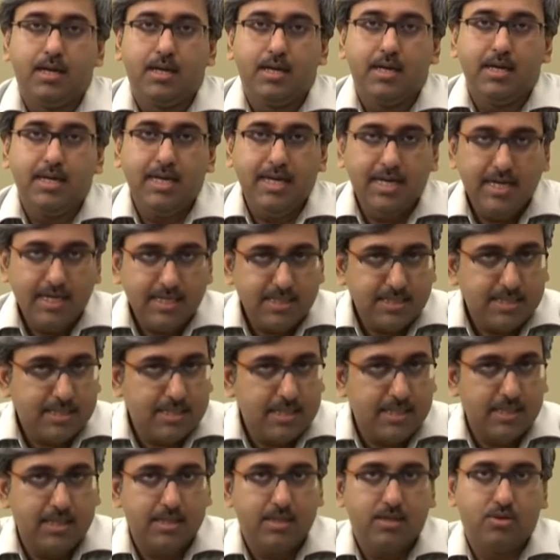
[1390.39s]
let us
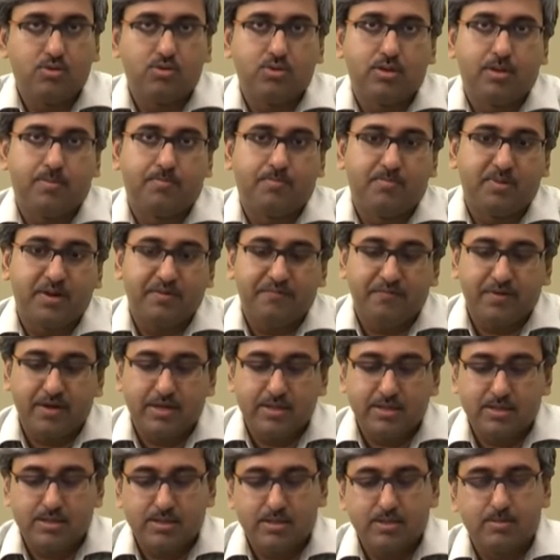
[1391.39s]
turn to the
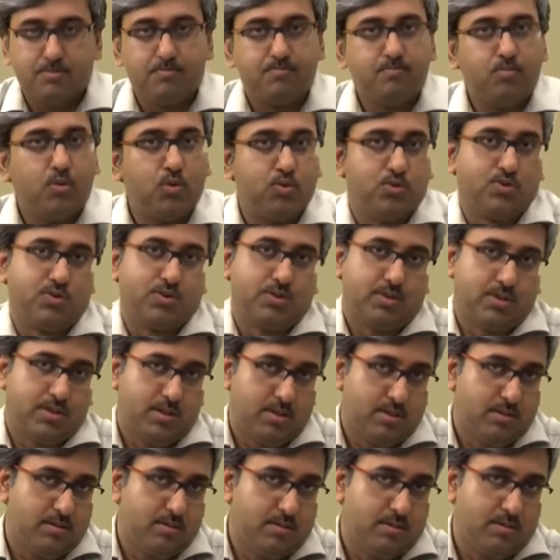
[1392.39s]
prefix
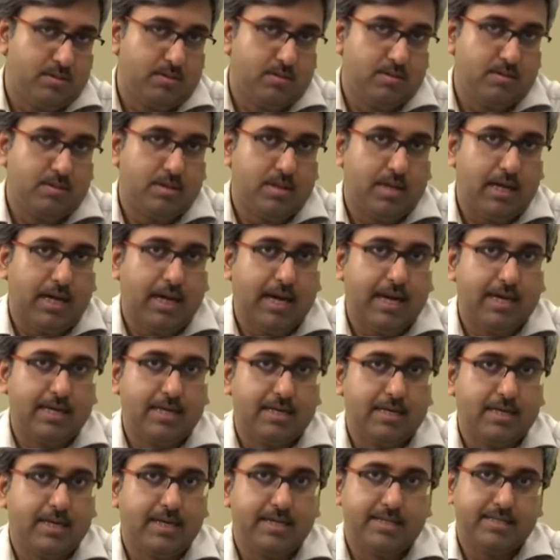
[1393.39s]
post
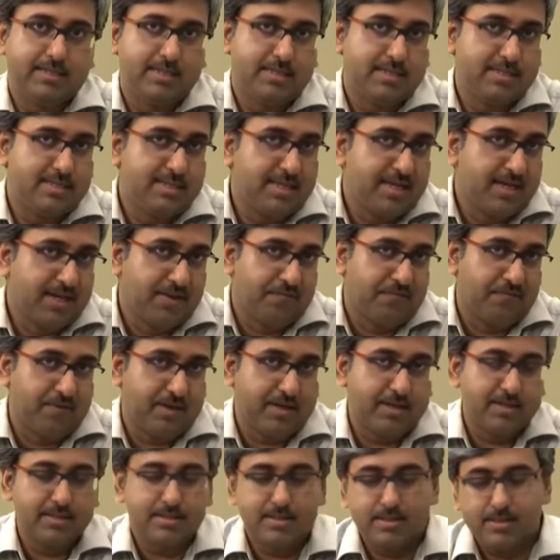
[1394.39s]
and its
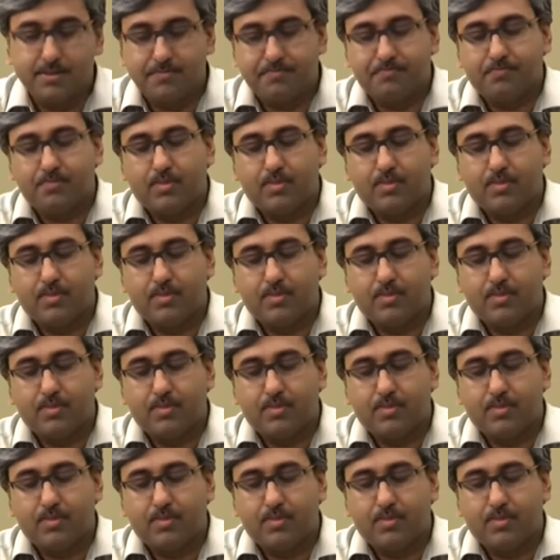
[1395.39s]
significance.